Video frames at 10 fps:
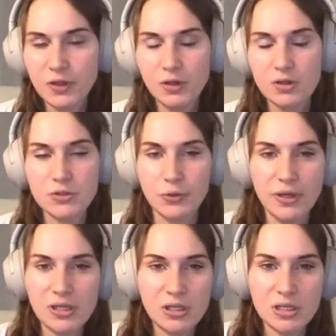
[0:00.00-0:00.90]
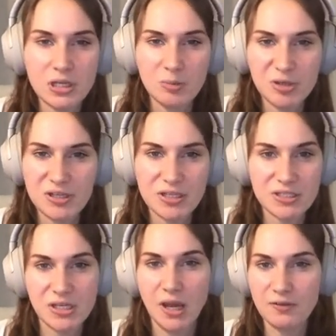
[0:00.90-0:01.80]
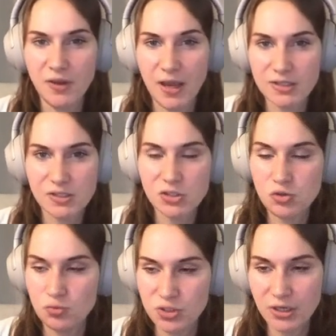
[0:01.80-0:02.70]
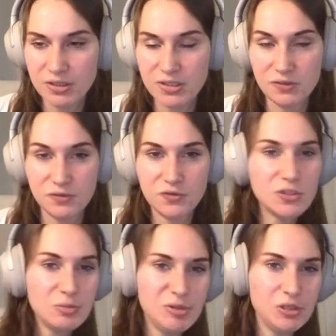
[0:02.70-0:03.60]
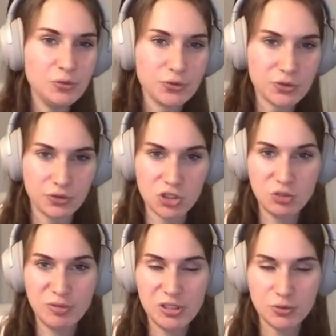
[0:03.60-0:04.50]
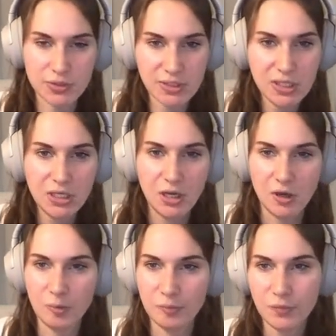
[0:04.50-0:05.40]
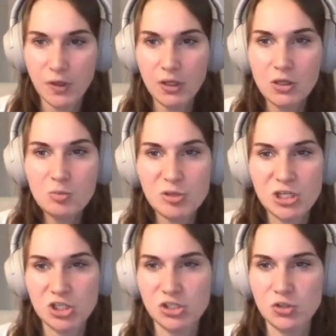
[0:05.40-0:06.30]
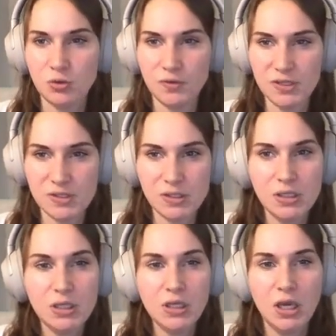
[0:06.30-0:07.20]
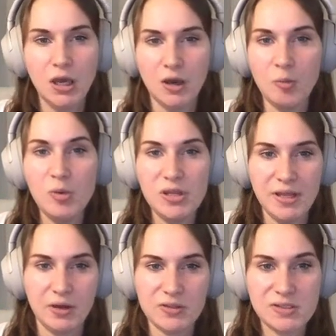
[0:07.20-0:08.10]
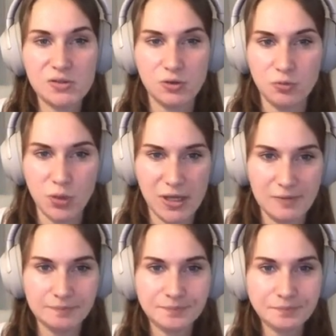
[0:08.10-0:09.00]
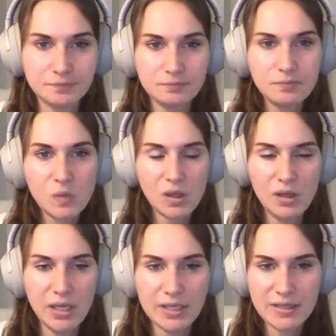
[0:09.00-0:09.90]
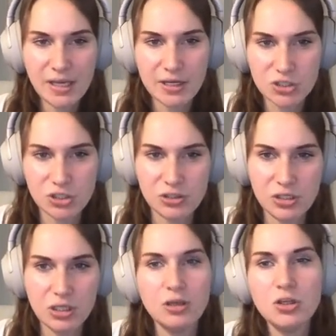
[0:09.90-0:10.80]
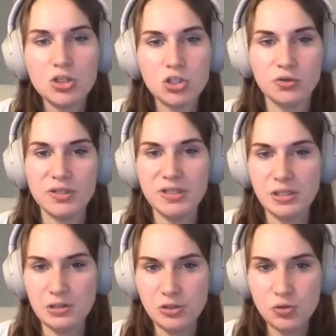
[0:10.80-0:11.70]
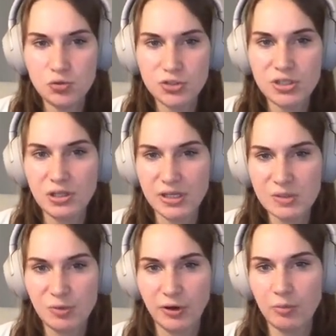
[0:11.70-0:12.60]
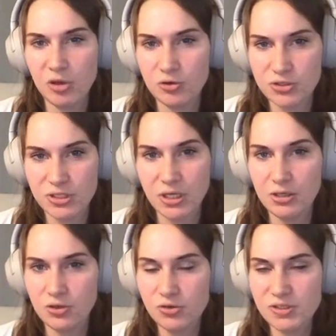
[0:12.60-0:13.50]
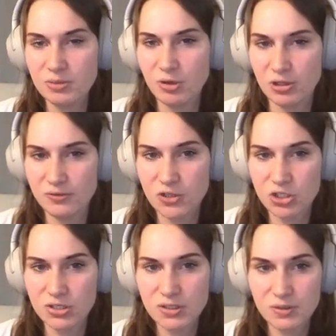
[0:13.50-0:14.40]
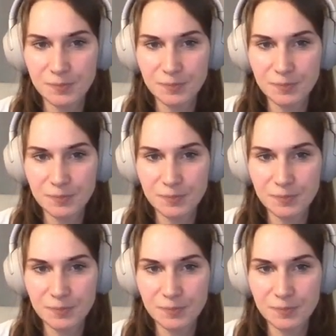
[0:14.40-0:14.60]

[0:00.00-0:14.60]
So any company that doesn't have access to tons of TPUs or GPUs could potentially solve this in that certain way. And they actually showed that they used less parameters and increased the model efficiency.